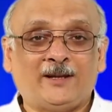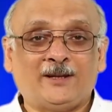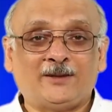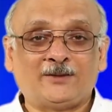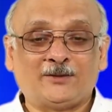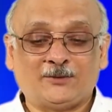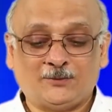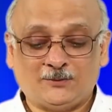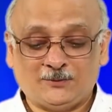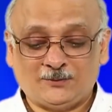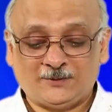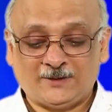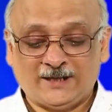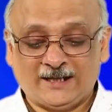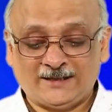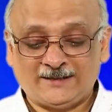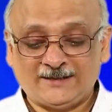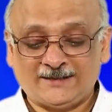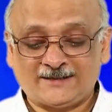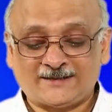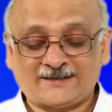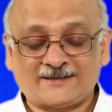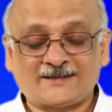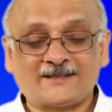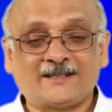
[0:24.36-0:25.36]
So that
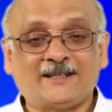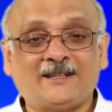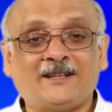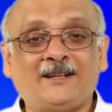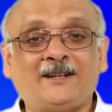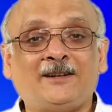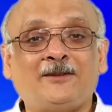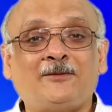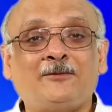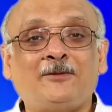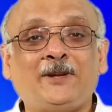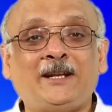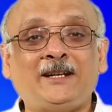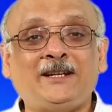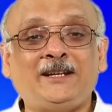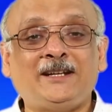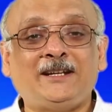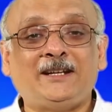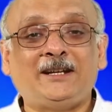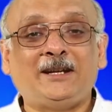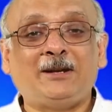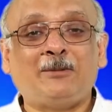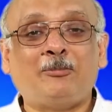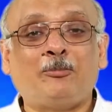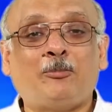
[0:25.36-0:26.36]
is a
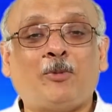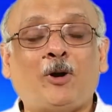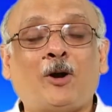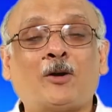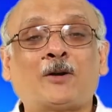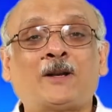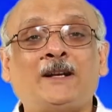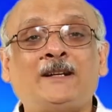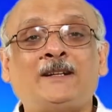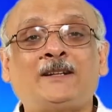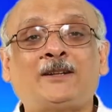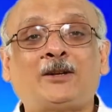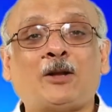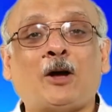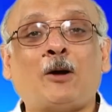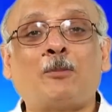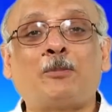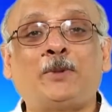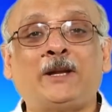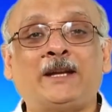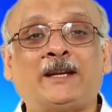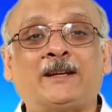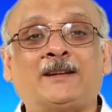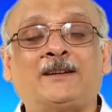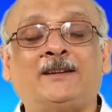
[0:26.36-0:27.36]
very important
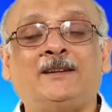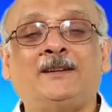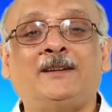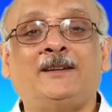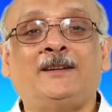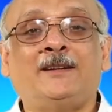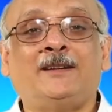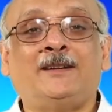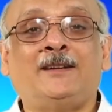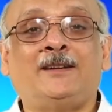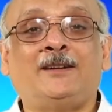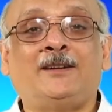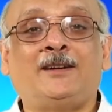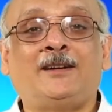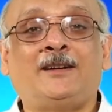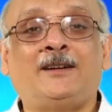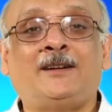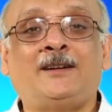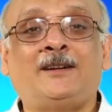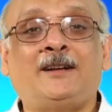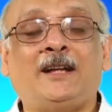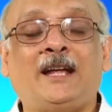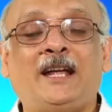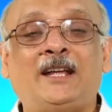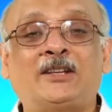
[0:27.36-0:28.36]
topic
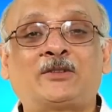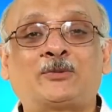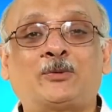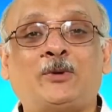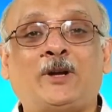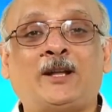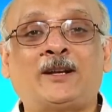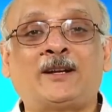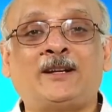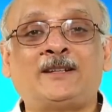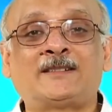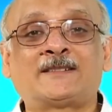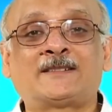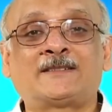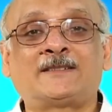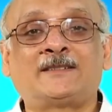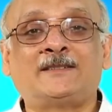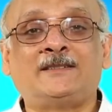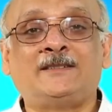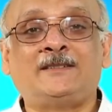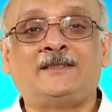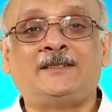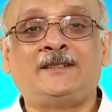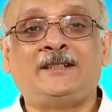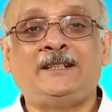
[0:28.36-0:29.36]
as far as
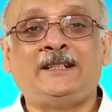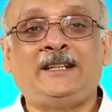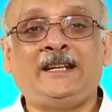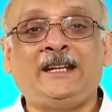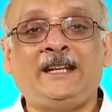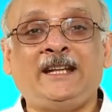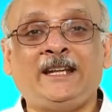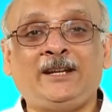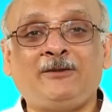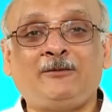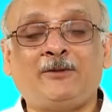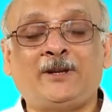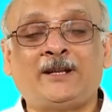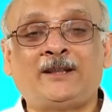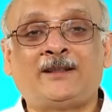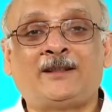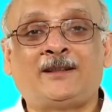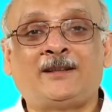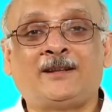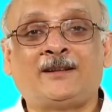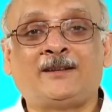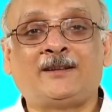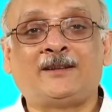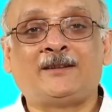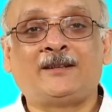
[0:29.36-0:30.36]
dealing
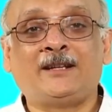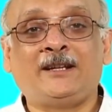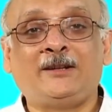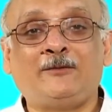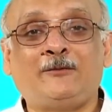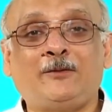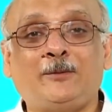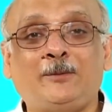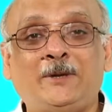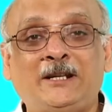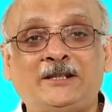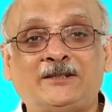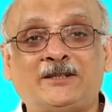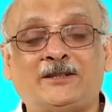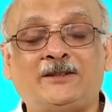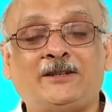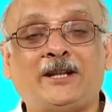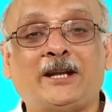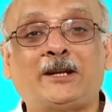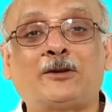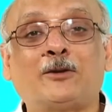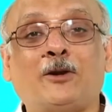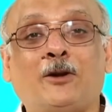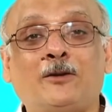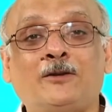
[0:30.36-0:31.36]
with information
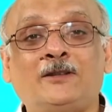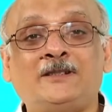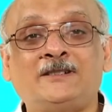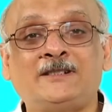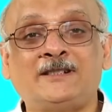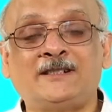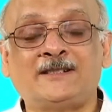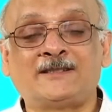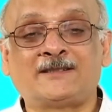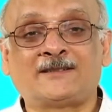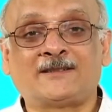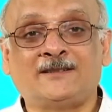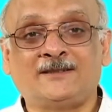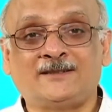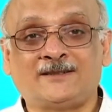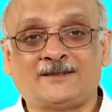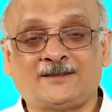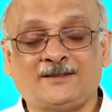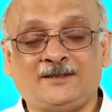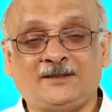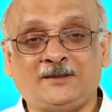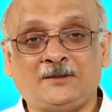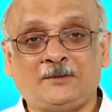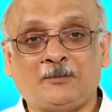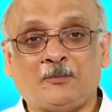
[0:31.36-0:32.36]
technology is
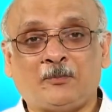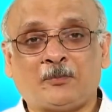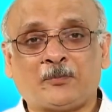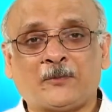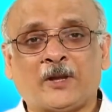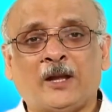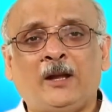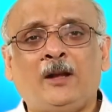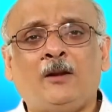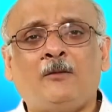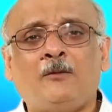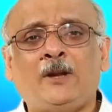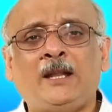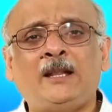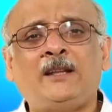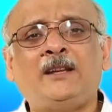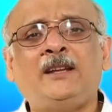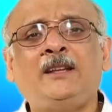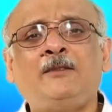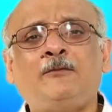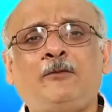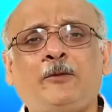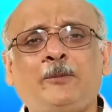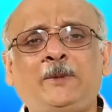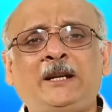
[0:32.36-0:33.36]
concerned. Well,
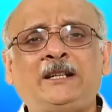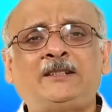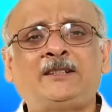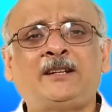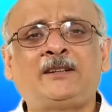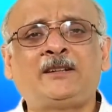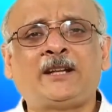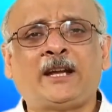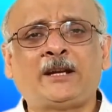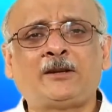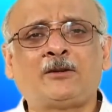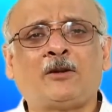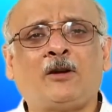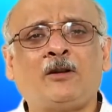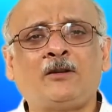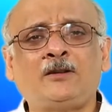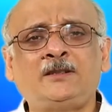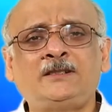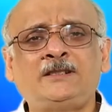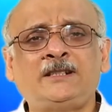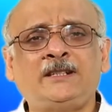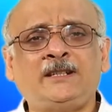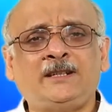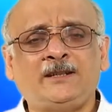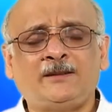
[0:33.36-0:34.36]
information
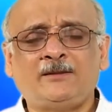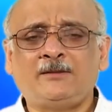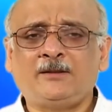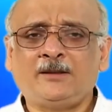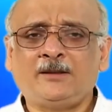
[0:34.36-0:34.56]
technology